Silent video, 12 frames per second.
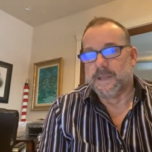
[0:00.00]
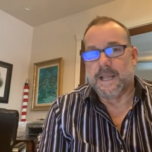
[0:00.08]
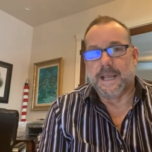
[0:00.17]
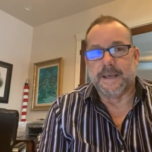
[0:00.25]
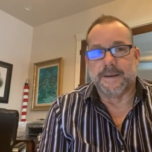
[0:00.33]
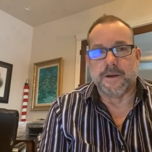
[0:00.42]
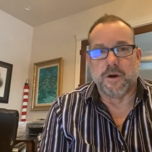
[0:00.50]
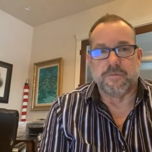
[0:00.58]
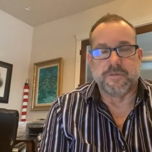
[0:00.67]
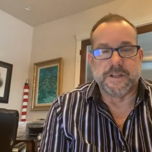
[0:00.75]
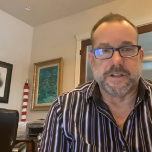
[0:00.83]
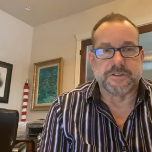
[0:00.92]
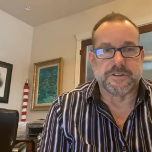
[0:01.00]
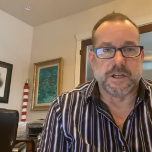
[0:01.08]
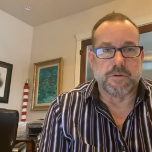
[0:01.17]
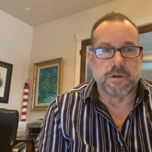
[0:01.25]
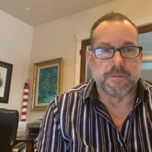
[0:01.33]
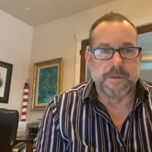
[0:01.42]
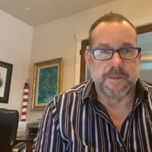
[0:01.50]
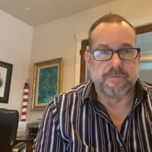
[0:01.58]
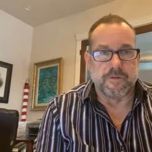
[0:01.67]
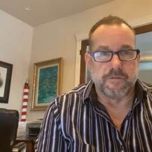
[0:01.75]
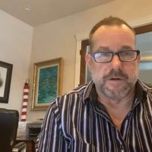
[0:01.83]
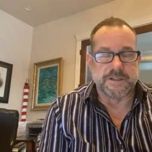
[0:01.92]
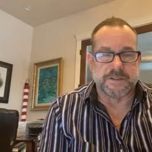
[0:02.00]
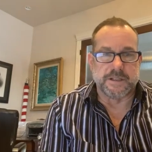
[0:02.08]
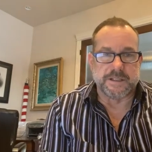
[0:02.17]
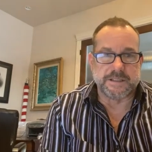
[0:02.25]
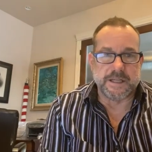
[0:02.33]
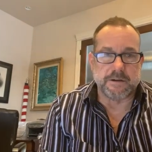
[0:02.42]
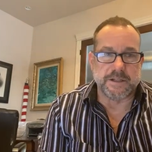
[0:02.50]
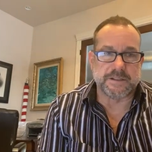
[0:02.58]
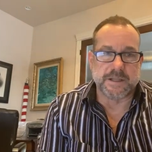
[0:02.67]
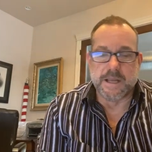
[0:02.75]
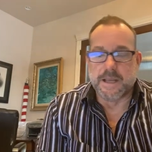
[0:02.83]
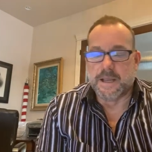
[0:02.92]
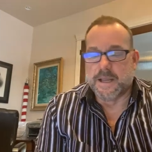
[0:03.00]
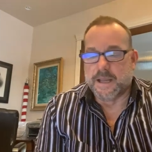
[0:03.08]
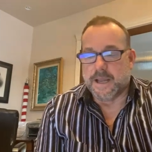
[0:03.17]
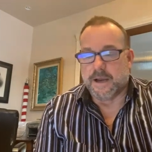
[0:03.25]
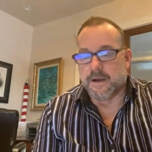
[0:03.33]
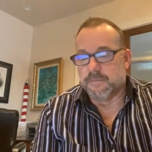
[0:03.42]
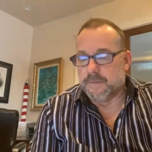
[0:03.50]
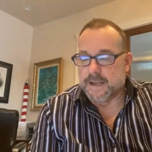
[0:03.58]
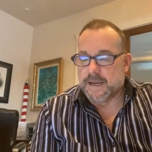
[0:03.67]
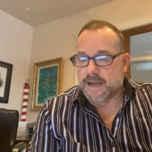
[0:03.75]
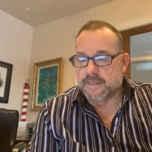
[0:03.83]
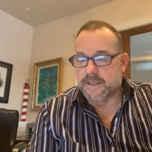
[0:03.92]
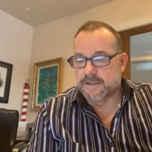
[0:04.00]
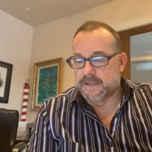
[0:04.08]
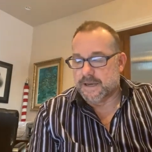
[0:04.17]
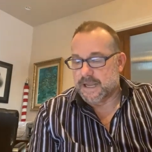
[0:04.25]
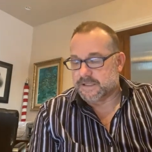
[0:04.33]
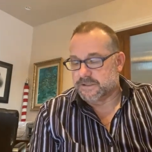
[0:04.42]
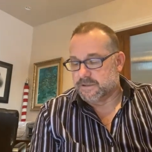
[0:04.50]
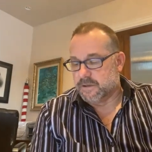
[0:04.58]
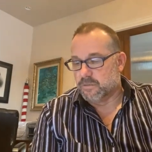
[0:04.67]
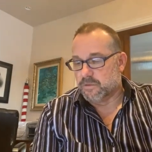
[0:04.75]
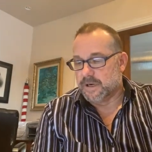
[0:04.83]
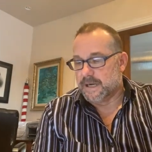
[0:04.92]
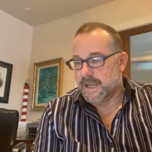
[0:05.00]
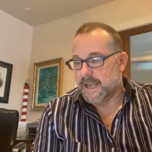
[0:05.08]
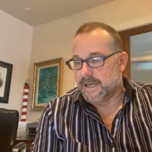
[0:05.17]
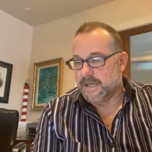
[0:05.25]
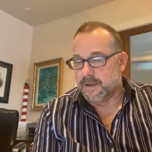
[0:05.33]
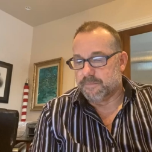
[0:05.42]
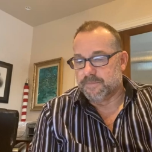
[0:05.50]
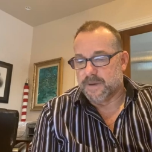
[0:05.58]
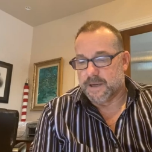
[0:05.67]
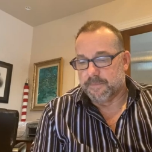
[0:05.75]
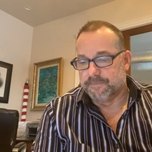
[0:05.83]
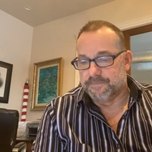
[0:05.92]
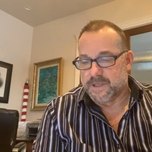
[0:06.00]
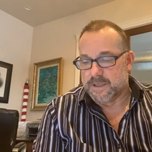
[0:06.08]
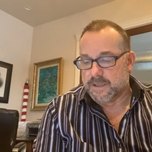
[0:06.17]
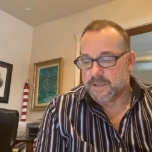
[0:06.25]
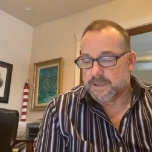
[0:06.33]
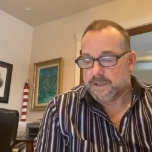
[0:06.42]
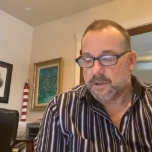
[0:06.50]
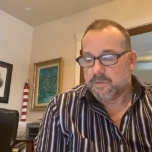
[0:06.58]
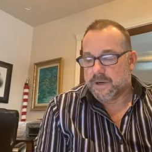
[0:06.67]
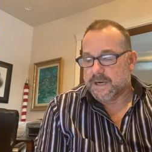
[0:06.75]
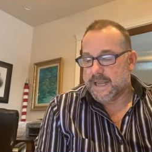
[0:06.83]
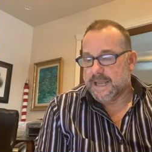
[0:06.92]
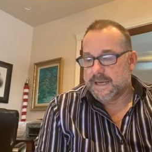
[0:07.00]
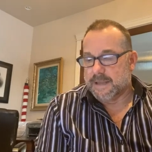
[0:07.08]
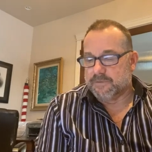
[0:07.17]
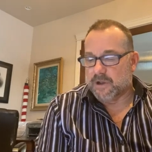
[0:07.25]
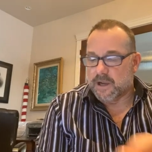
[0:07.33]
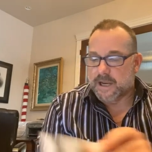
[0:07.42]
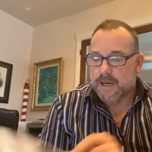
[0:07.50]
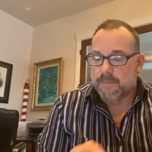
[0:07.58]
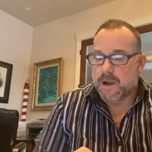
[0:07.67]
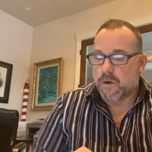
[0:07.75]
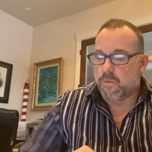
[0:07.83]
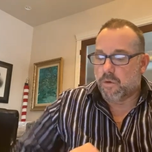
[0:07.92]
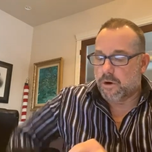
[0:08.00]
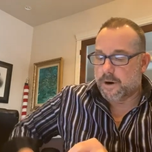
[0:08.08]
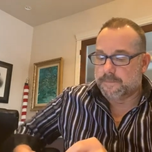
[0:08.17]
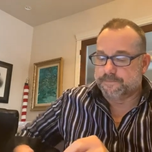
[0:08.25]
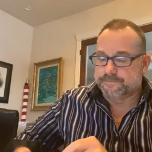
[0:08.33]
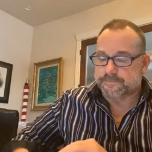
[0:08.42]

And hopefully, you'll stick with me for the rest of the series. Um, and I think the next we're going to end up um, we're going to end up talking about war.